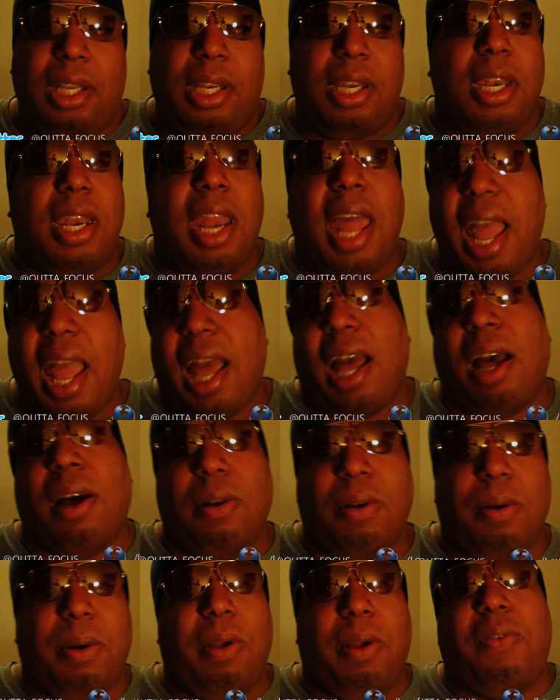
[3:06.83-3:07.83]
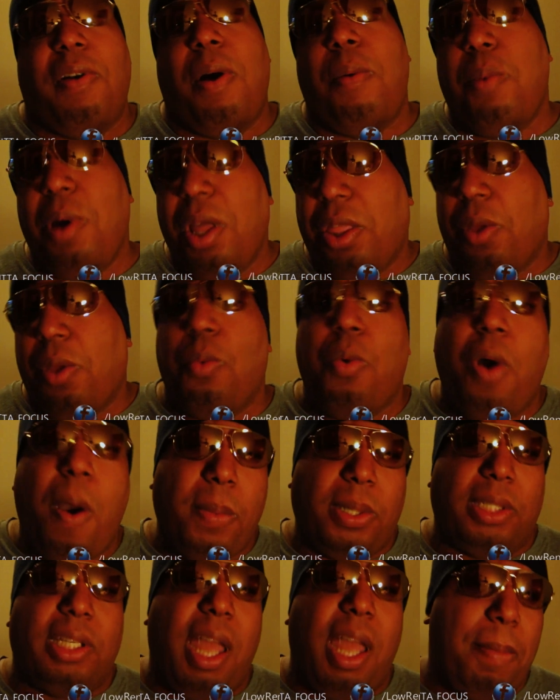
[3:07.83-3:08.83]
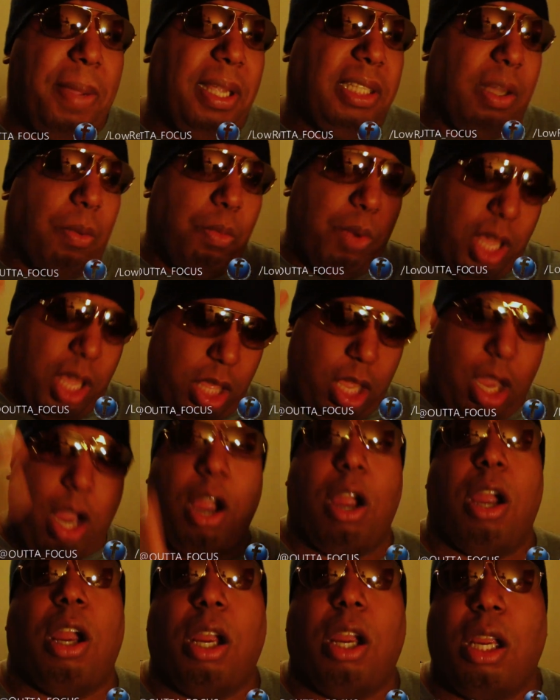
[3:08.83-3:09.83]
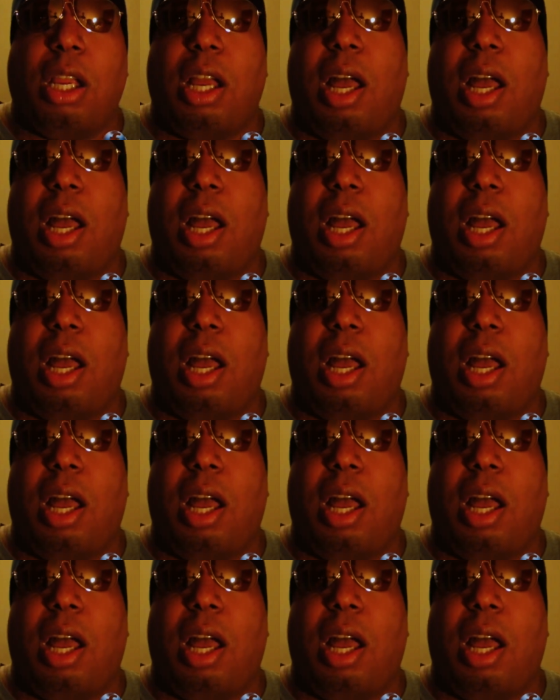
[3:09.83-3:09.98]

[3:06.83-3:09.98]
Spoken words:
Now, if I'm with a woman, that means I'm with her.